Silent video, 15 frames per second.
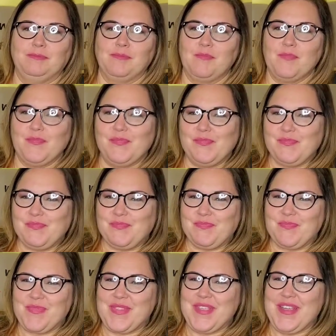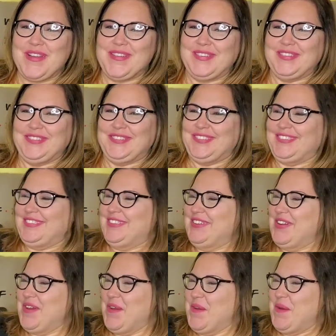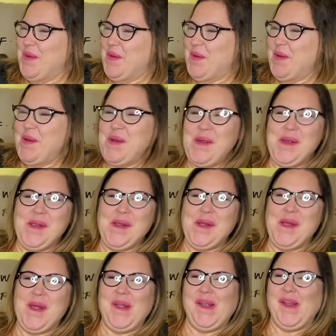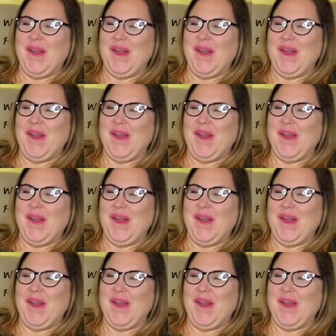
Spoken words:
(silent)